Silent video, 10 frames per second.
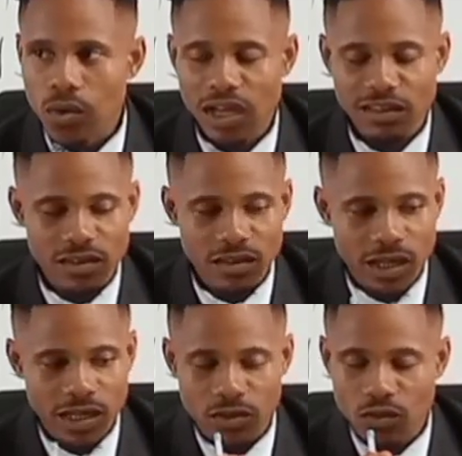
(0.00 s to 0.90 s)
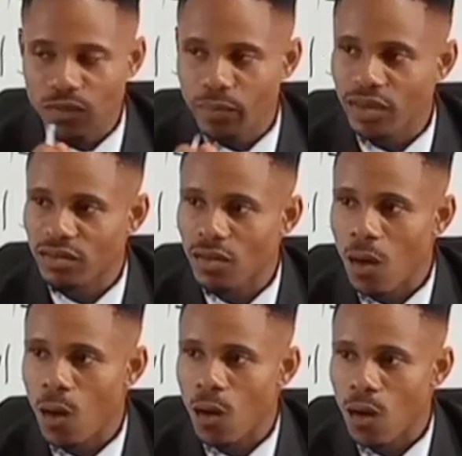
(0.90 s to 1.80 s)
You can see a little space
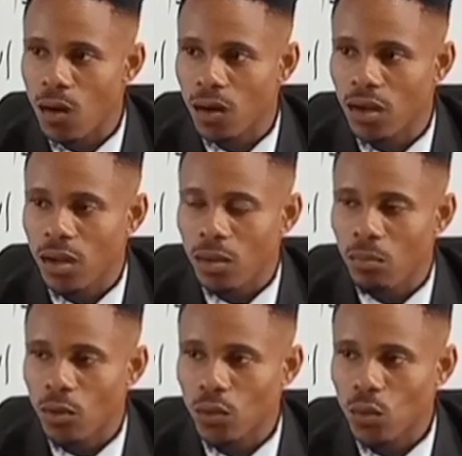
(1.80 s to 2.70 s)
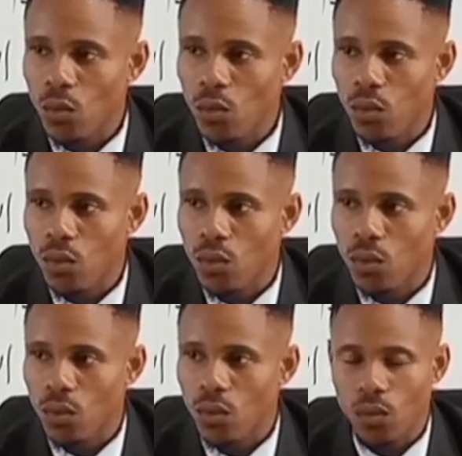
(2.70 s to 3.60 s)
oh, but ooh.
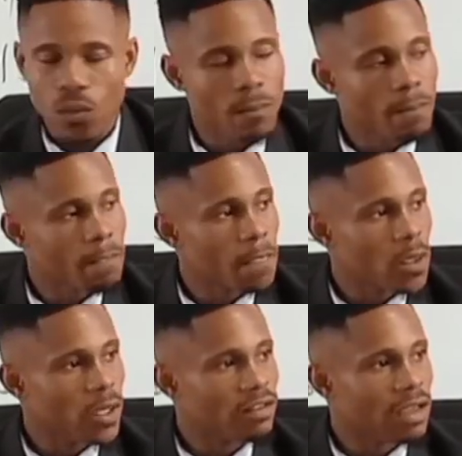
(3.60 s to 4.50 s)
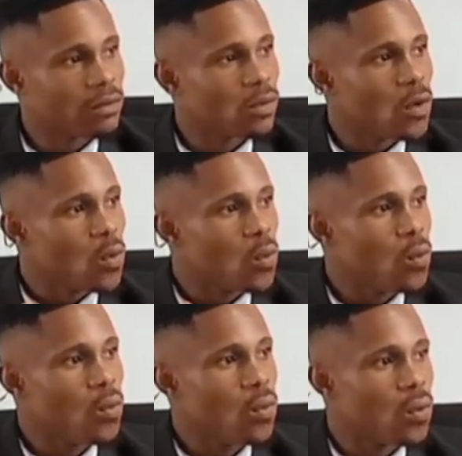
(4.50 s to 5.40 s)
You understand?
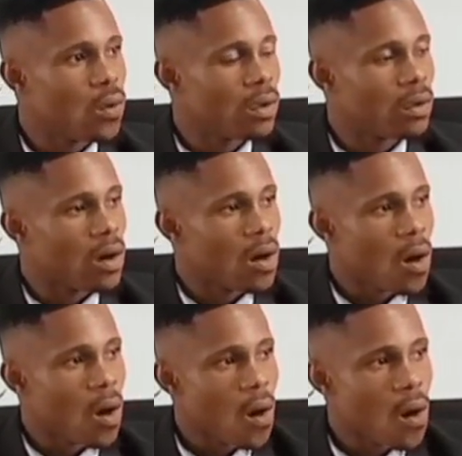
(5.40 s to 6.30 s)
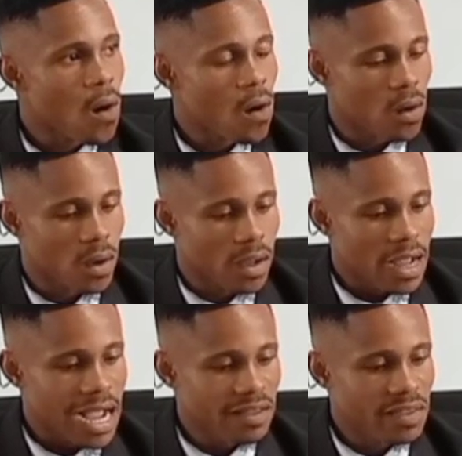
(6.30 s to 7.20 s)
Ooh, oh.
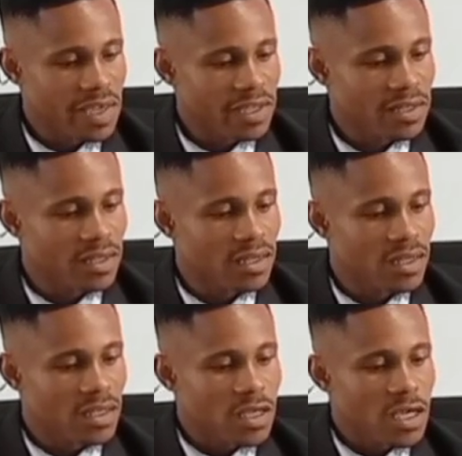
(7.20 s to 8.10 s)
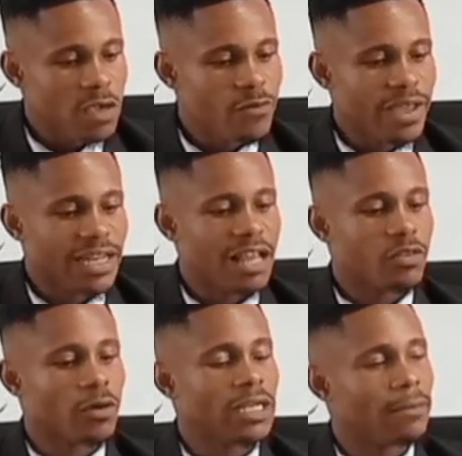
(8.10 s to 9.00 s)
And then if you're now
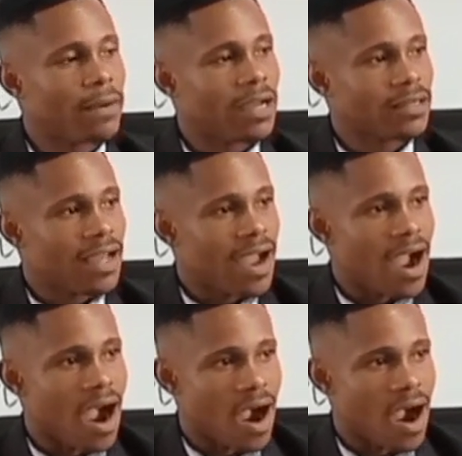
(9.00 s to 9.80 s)
talking about